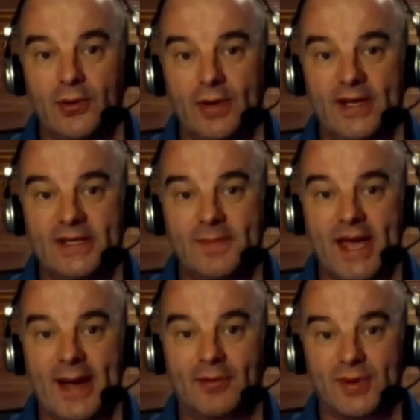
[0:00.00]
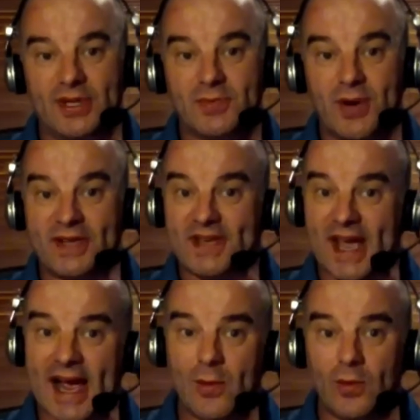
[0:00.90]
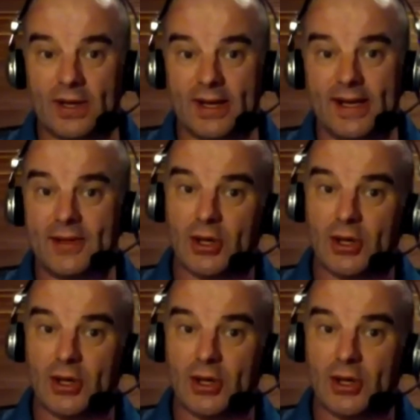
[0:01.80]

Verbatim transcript: need to be able to express outwardly